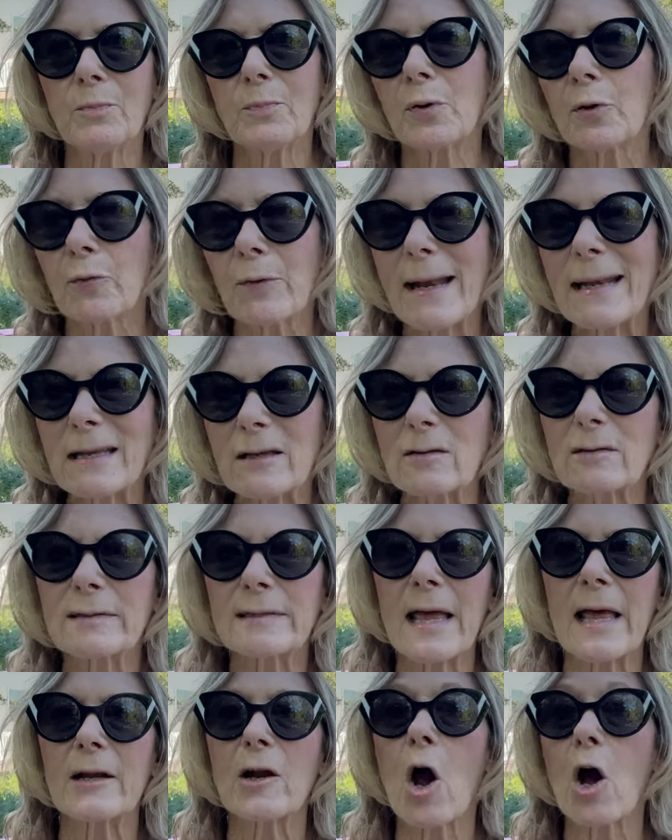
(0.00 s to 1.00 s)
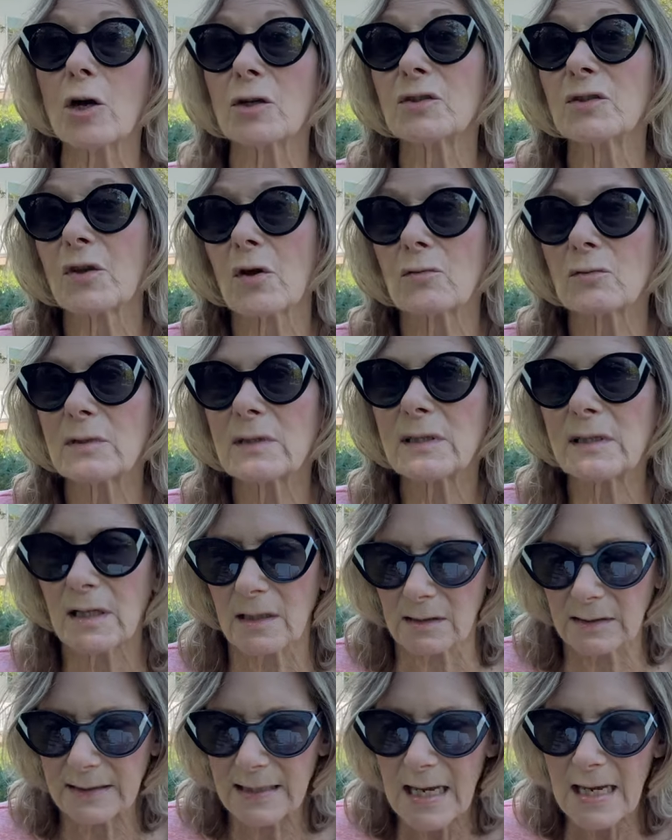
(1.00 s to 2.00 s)
perennials that are zone
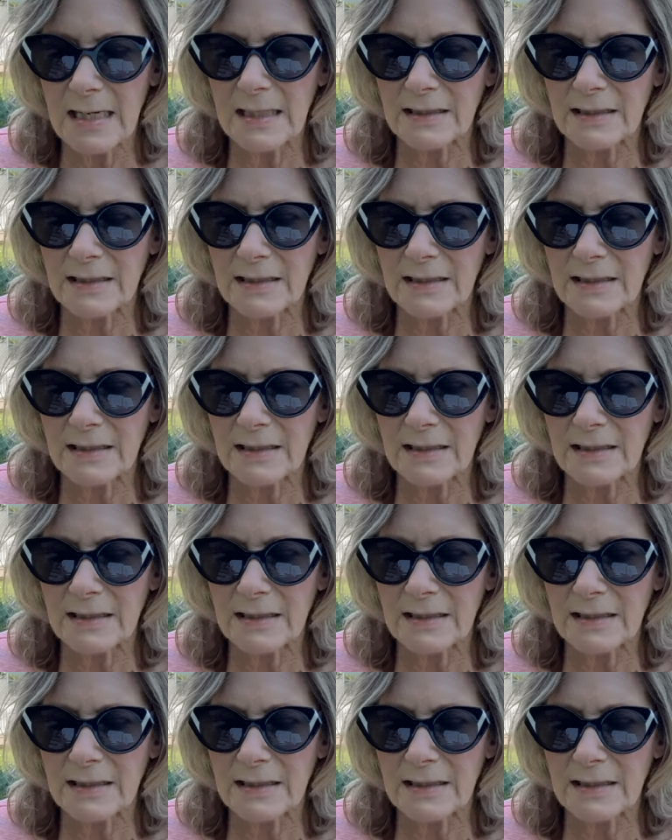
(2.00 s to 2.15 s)
six.